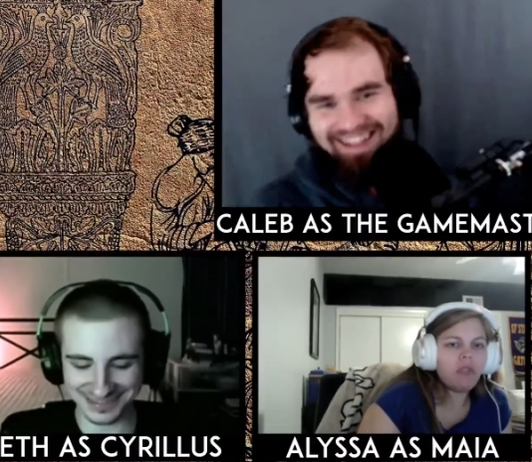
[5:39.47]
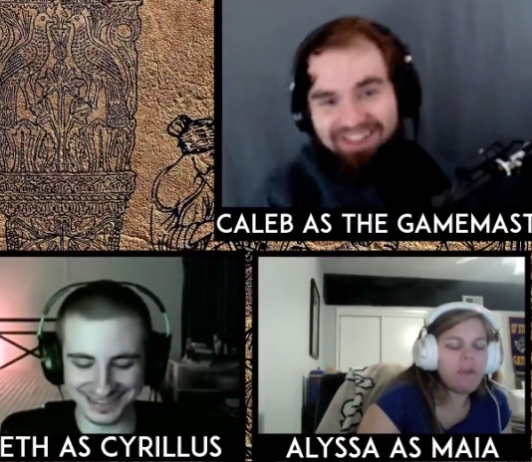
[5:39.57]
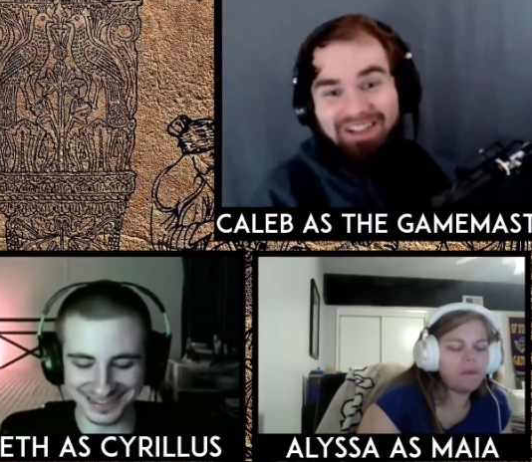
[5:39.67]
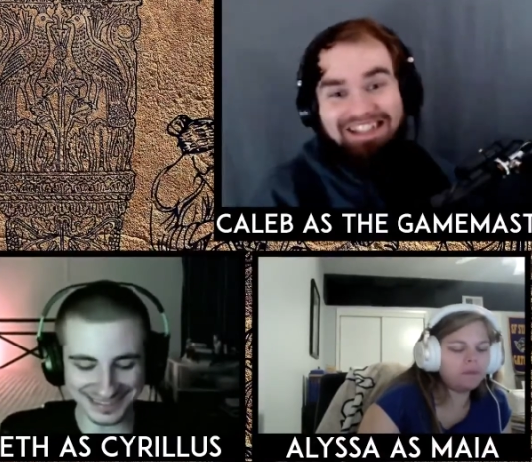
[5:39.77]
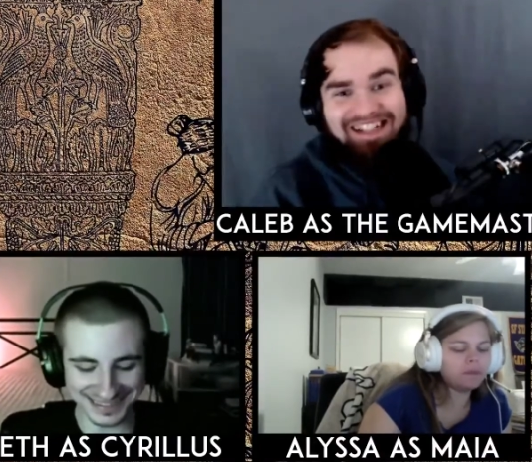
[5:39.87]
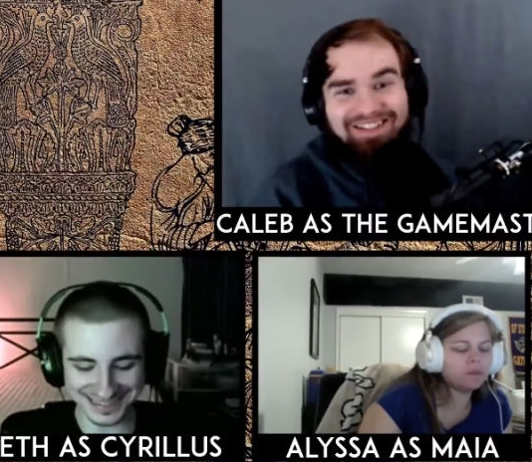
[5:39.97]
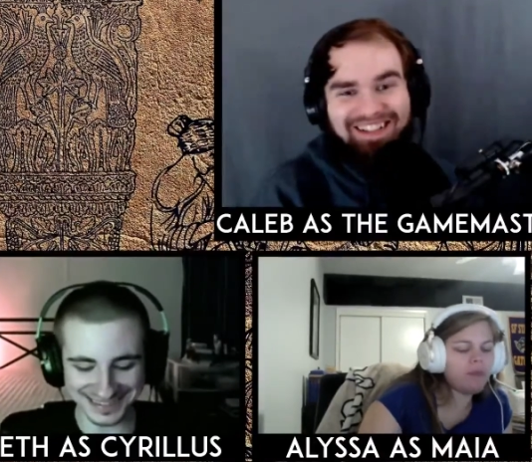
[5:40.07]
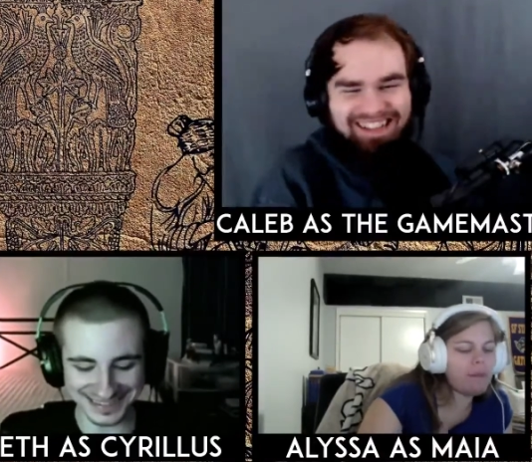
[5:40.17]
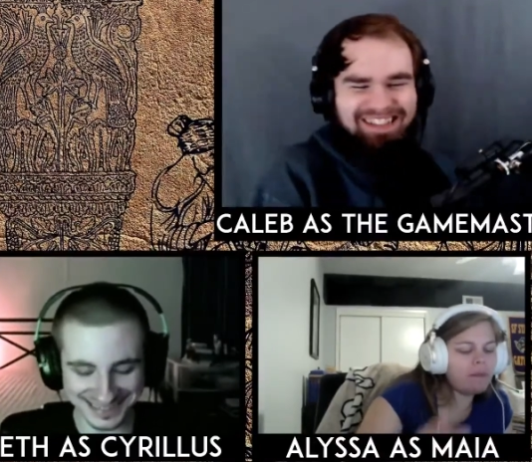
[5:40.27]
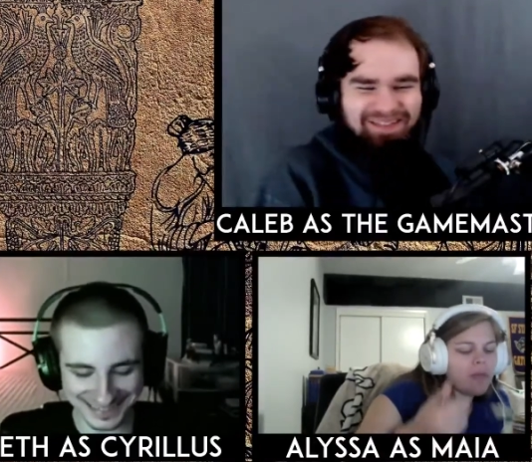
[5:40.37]
Speaker 1: you cringe a
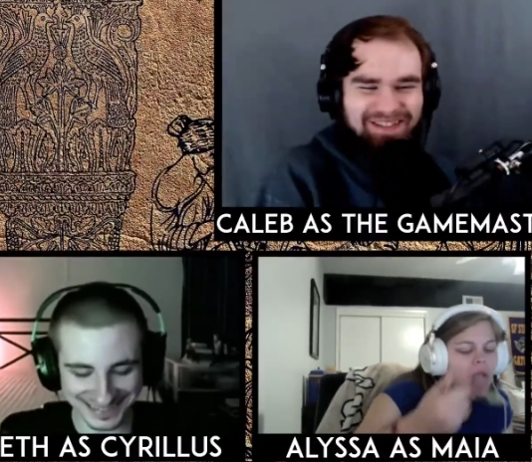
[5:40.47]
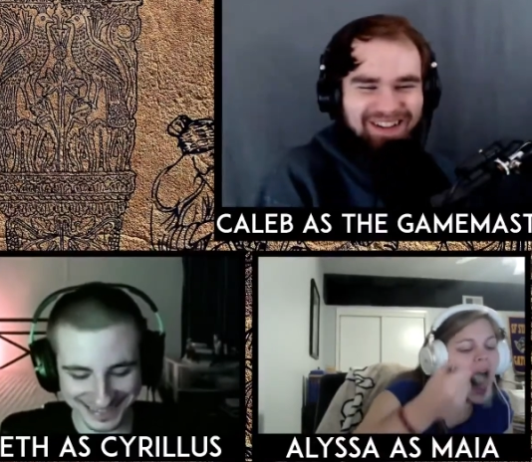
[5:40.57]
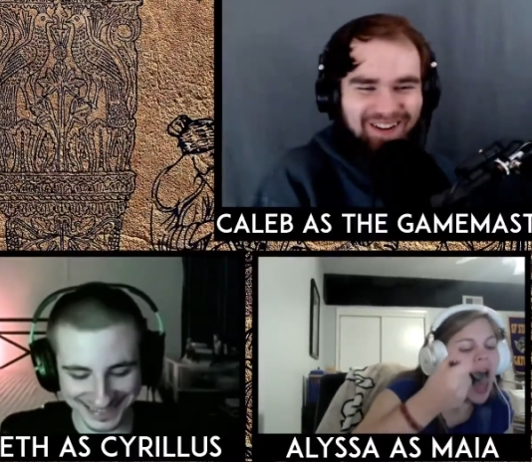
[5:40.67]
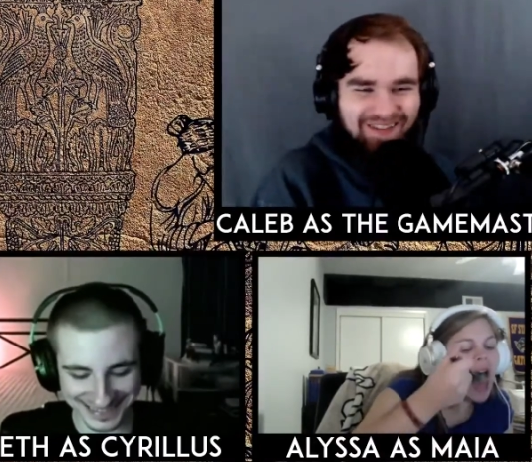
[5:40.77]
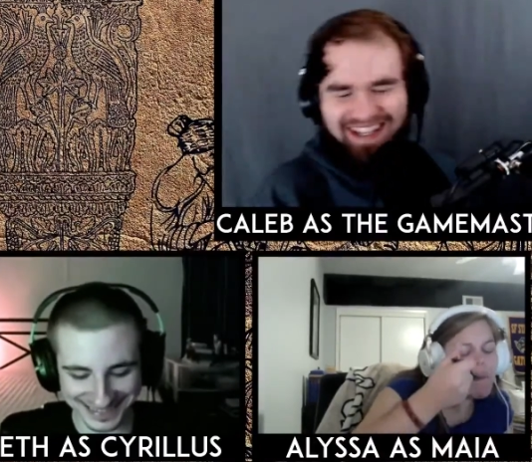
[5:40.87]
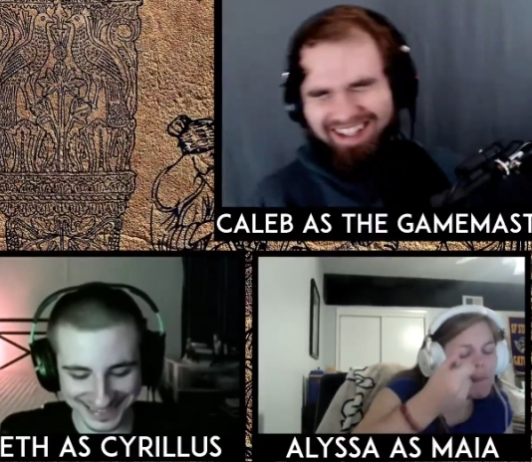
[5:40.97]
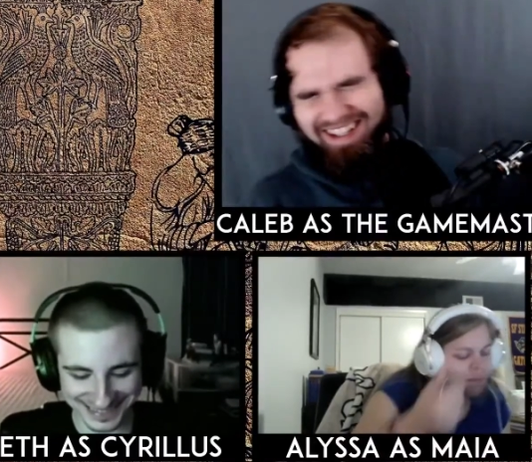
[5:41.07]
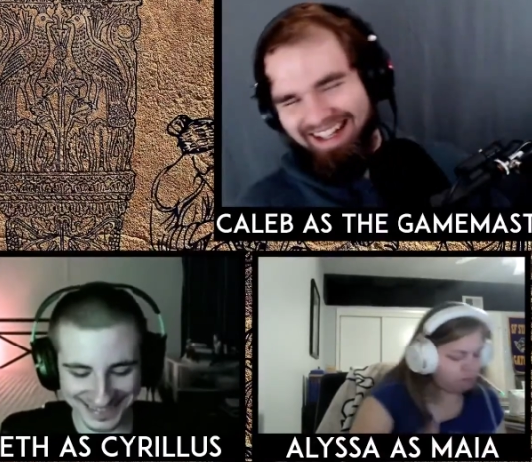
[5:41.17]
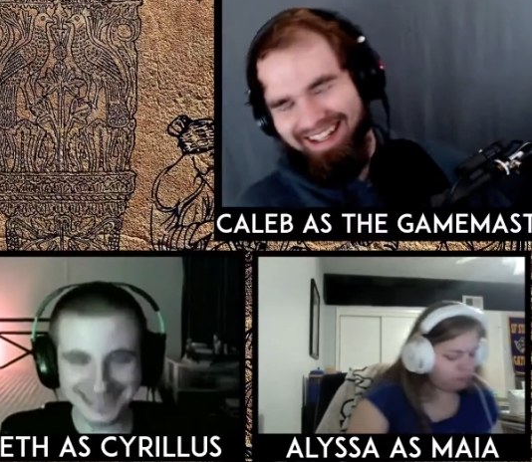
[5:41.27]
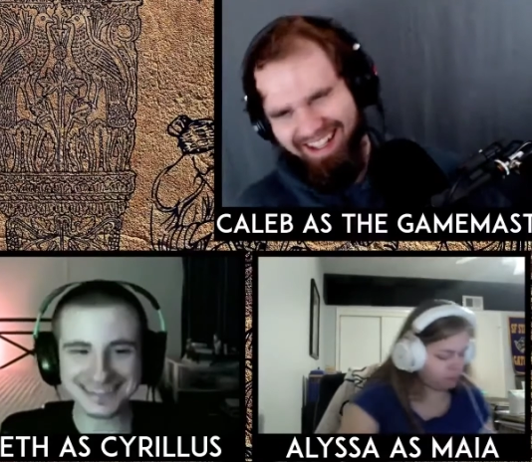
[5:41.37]
little. please don't hurt
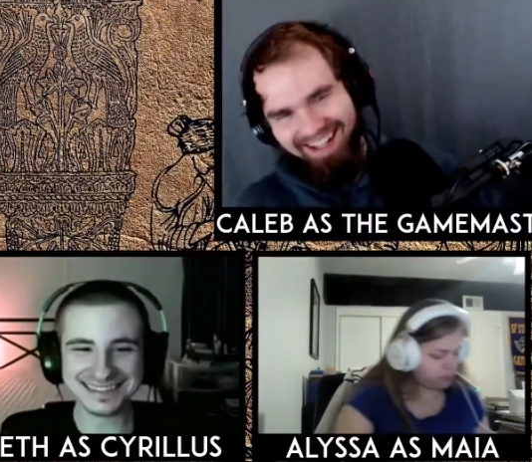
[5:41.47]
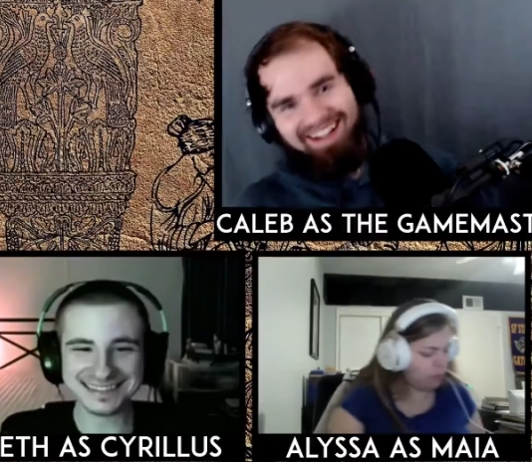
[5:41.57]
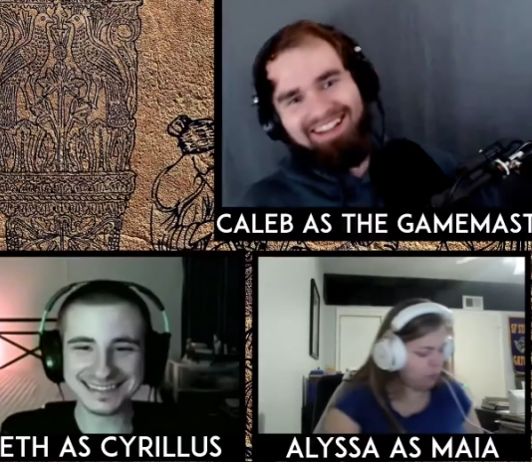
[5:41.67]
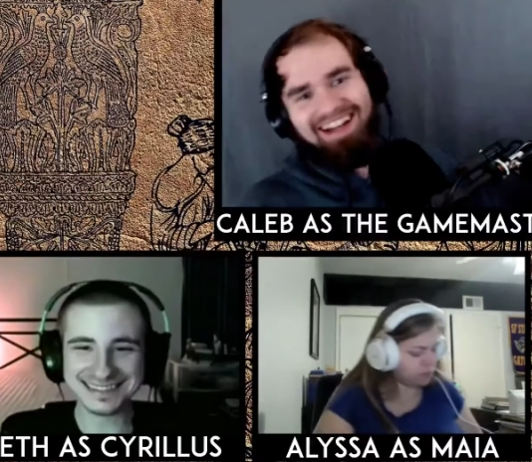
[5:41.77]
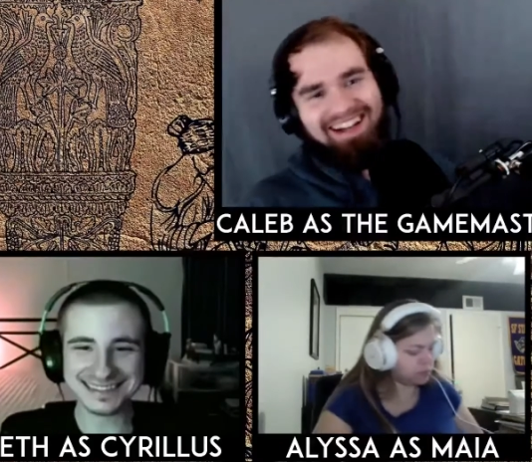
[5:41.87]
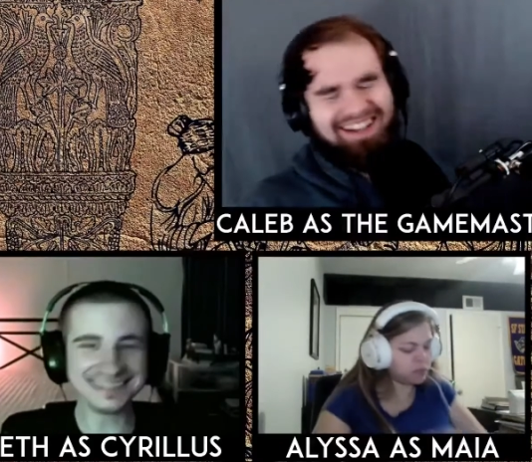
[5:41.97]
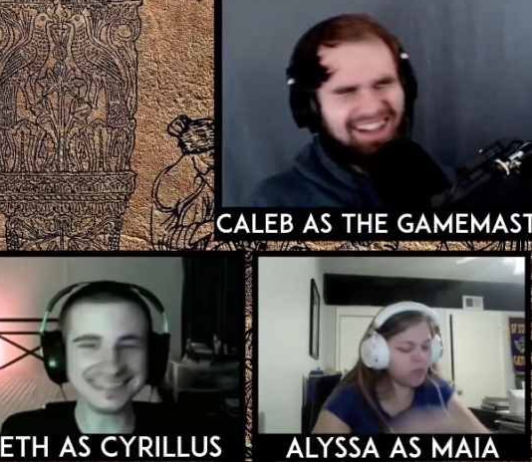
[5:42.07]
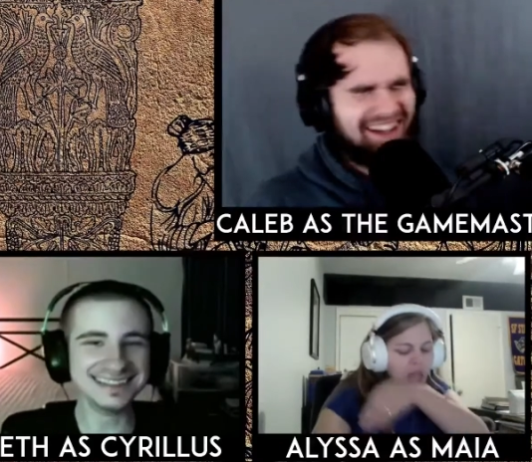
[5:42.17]
me. Yeah.